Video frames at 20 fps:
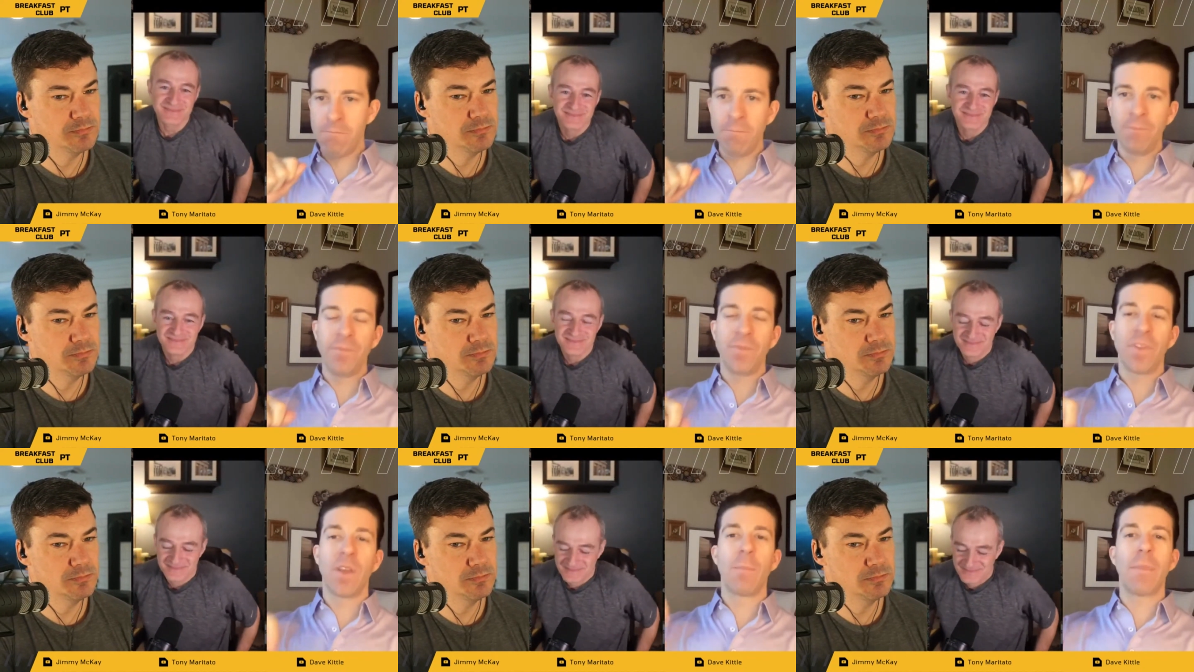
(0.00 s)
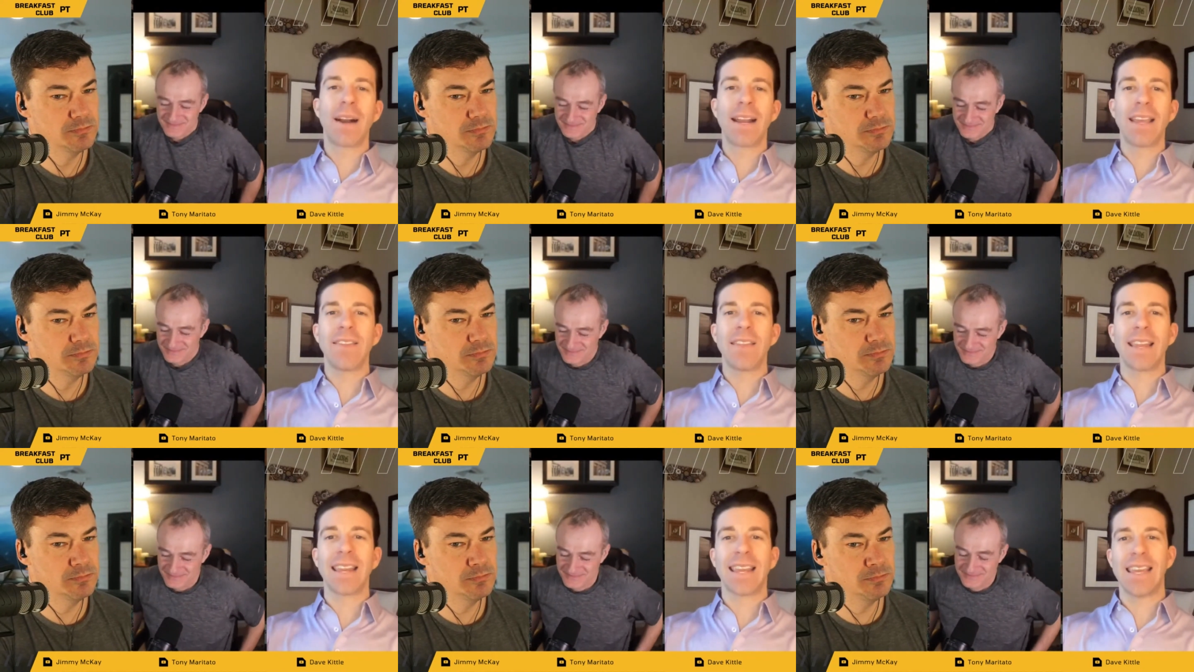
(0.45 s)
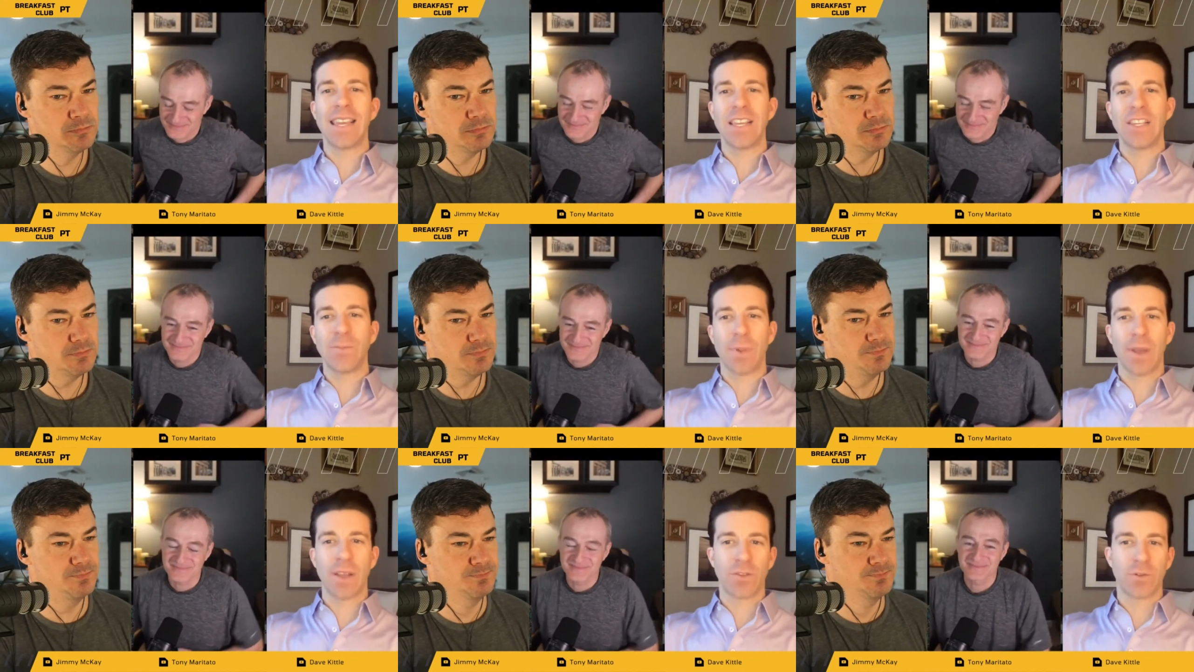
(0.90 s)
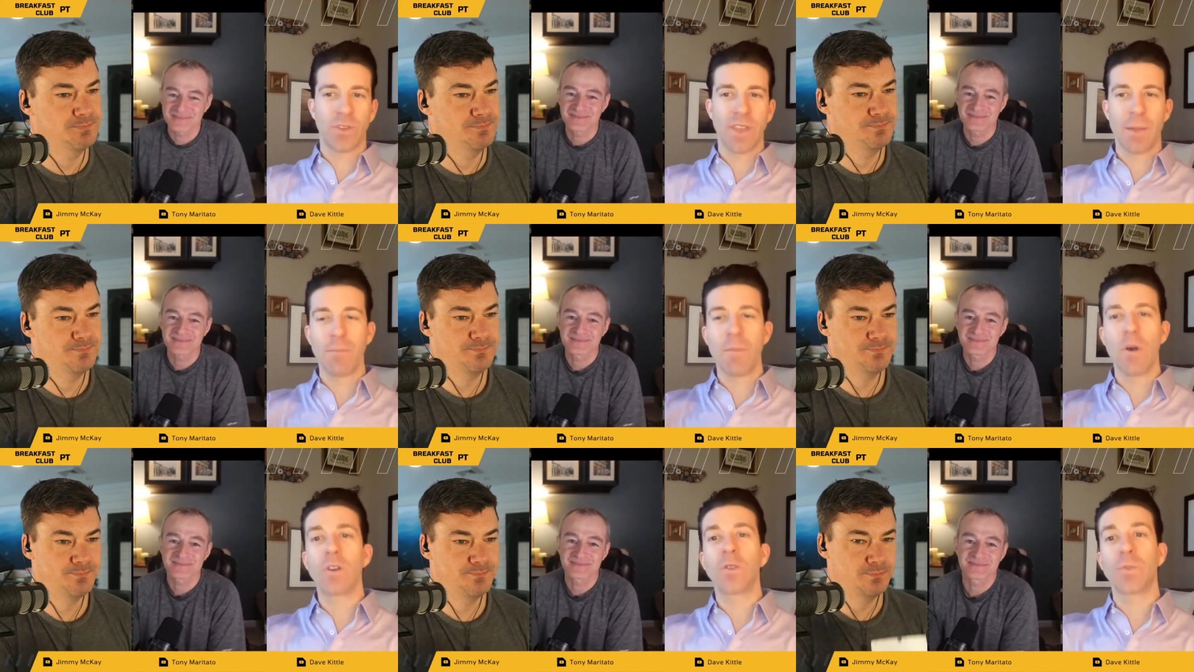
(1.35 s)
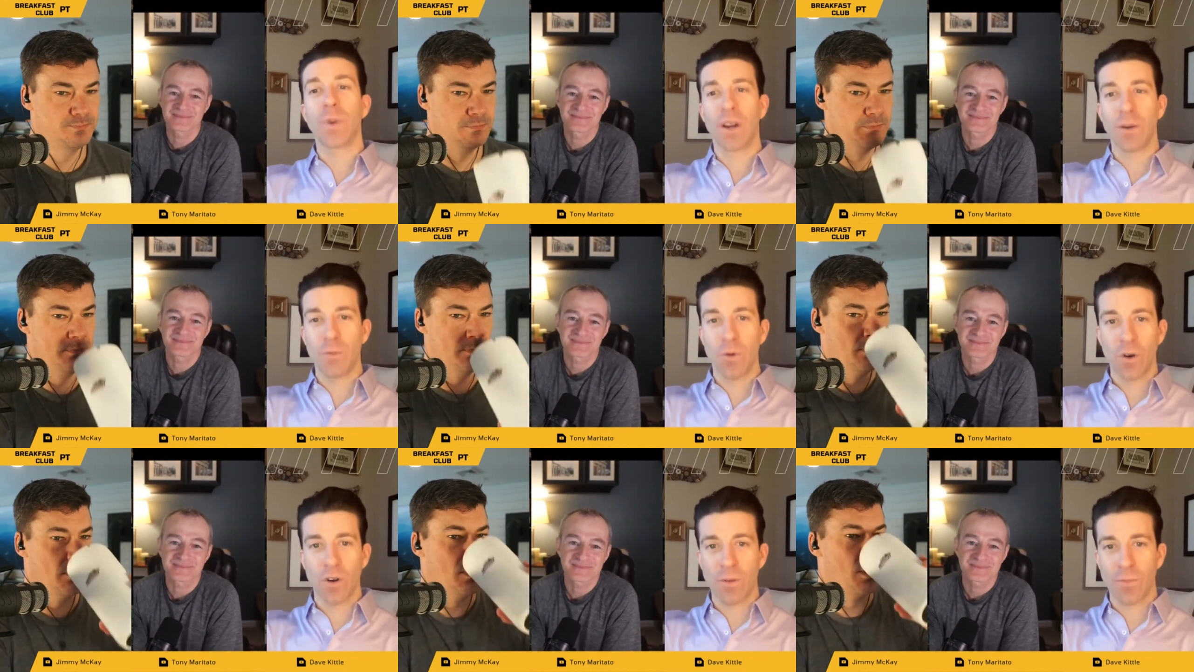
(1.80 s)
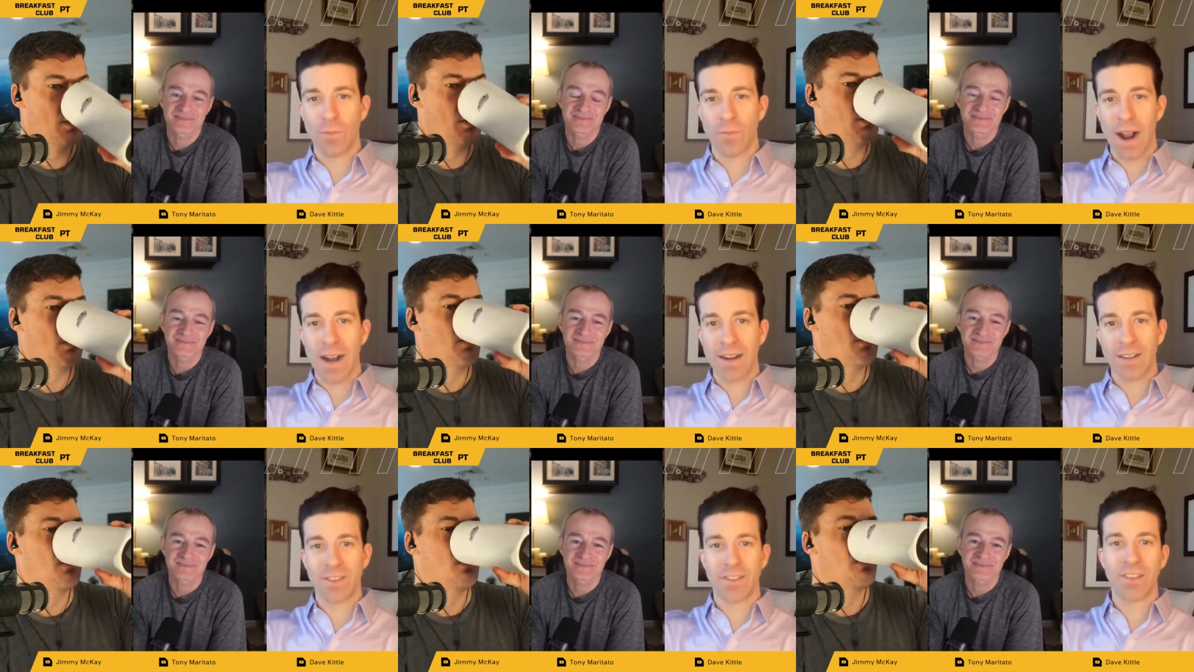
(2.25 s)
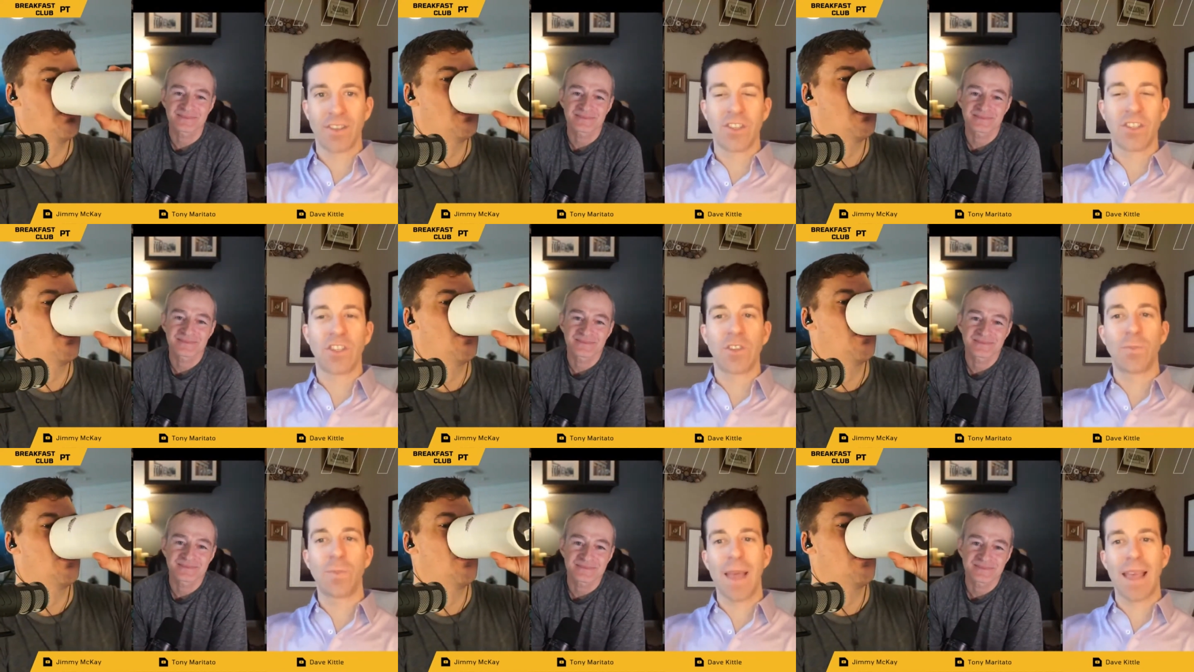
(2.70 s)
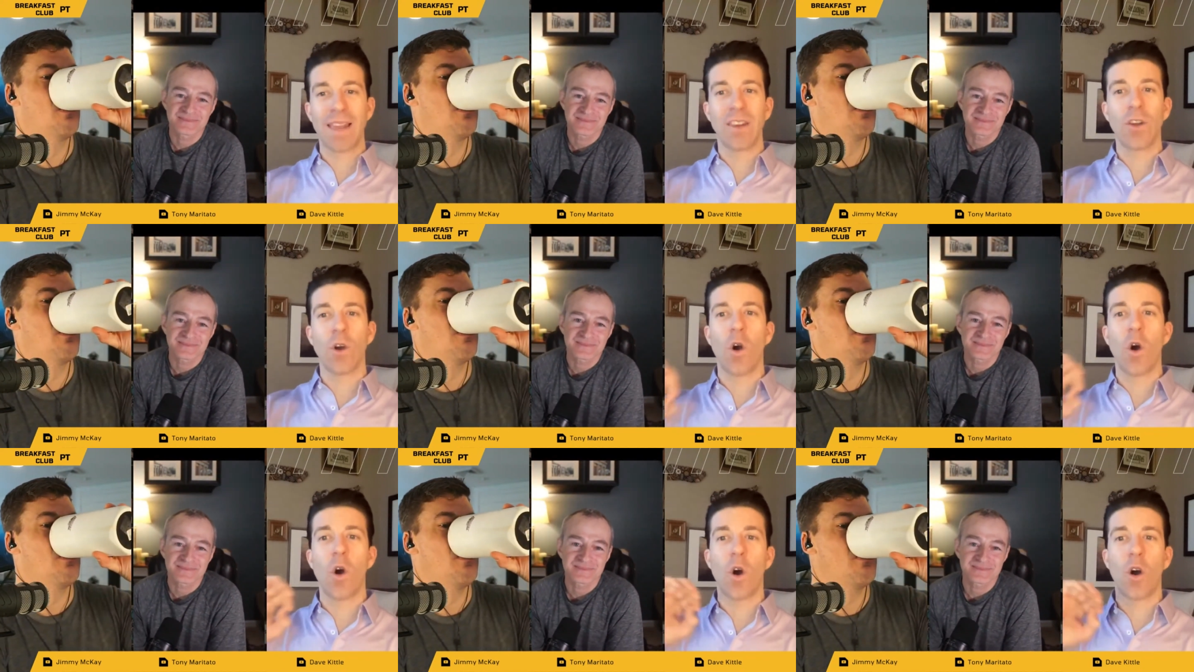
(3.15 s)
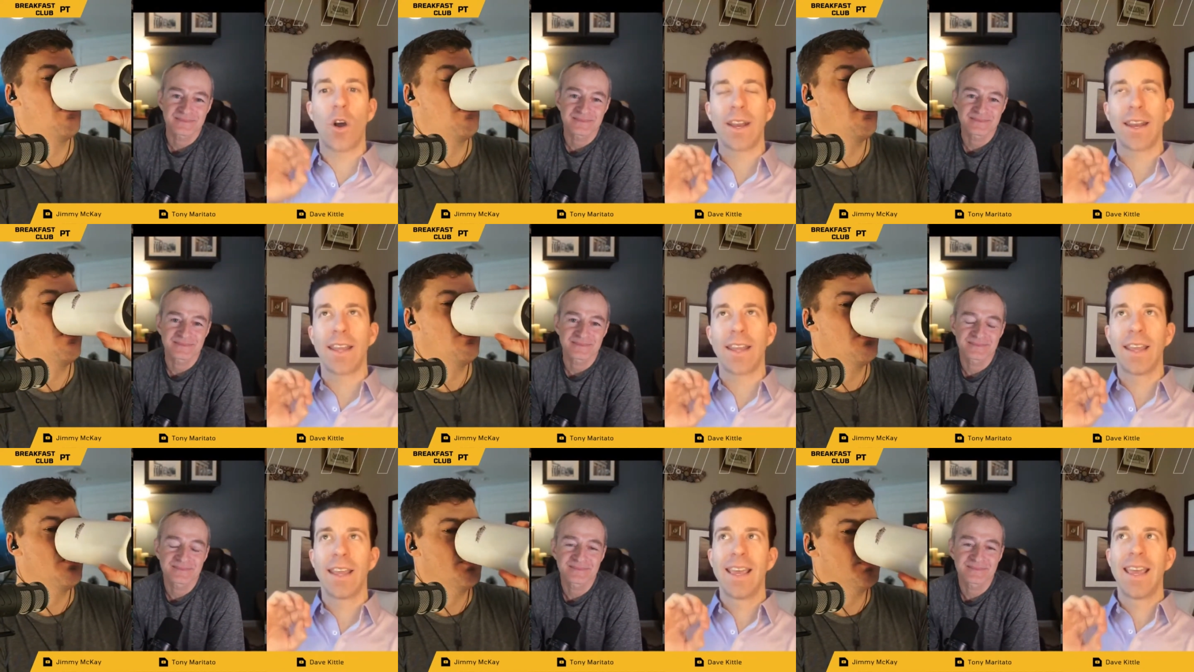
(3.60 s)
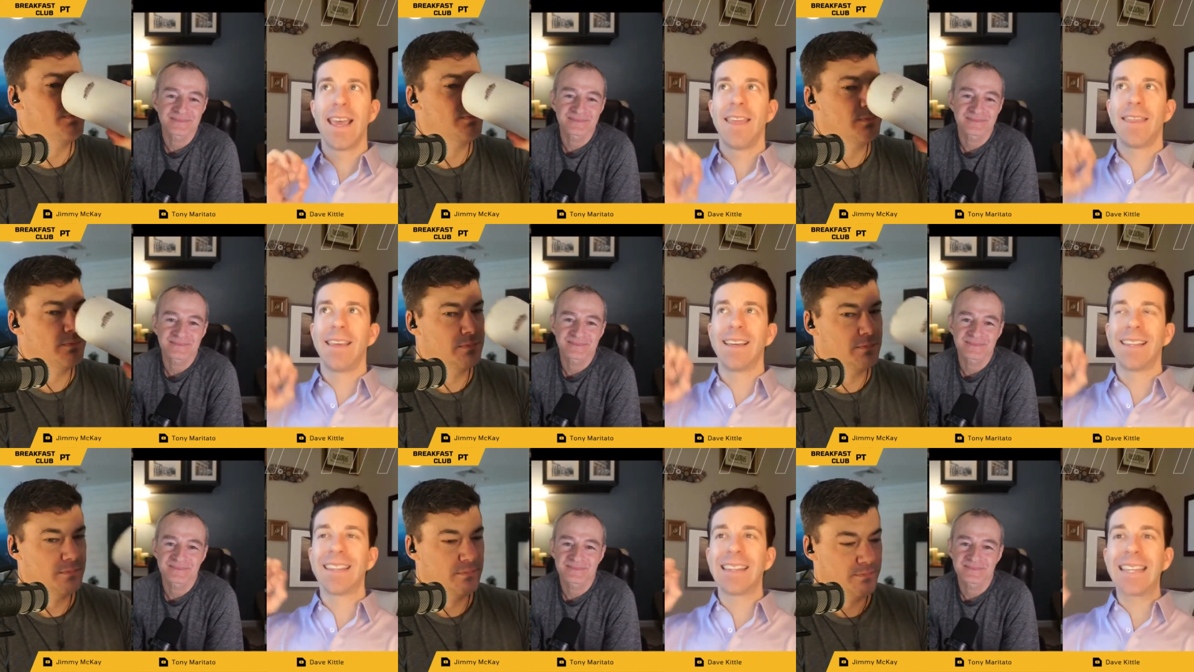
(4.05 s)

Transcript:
Speaker 1: the money that he spends or that most brick and mortar practices spend on the